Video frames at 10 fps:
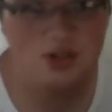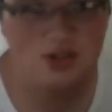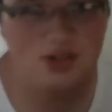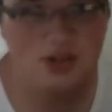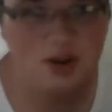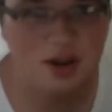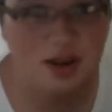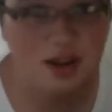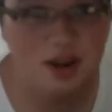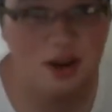to see what I
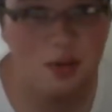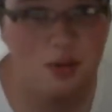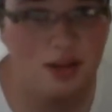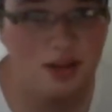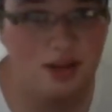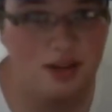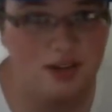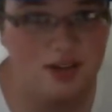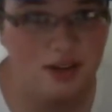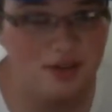could get, hoping I could get a
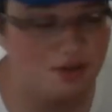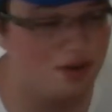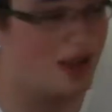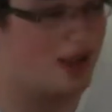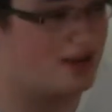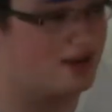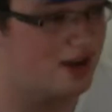Slifer, and